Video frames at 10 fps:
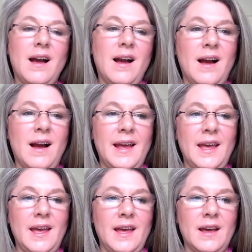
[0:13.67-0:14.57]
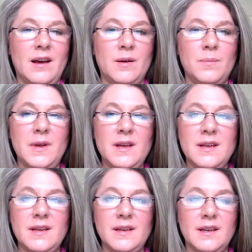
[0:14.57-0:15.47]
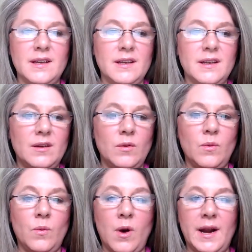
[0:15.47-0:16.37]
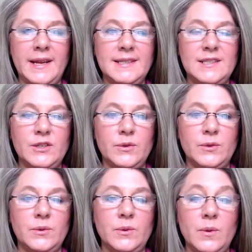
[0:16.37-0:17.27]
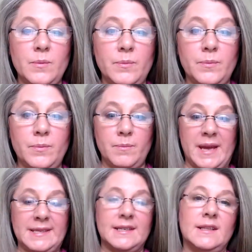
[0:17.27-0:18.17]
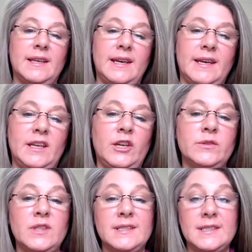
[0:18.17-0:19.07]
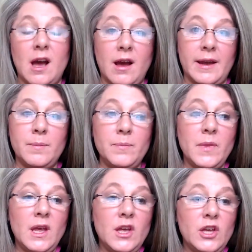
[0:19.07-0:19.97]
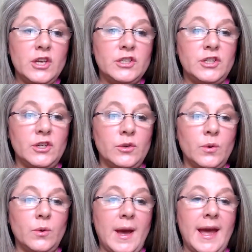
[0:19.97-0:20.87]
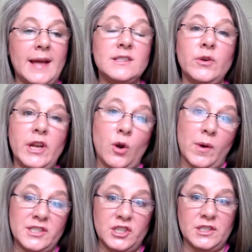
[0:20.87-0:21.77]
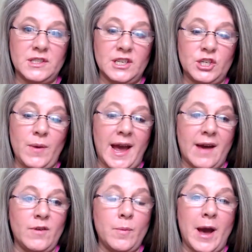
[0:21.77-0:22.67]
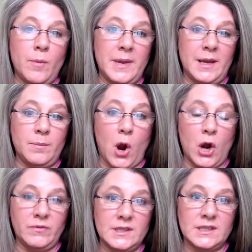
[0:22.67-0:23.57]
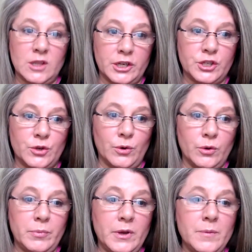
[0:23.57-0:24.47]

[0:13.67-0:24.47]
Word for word: I am wanting to basically use this time to answer any questions that you have about being part of this launch group.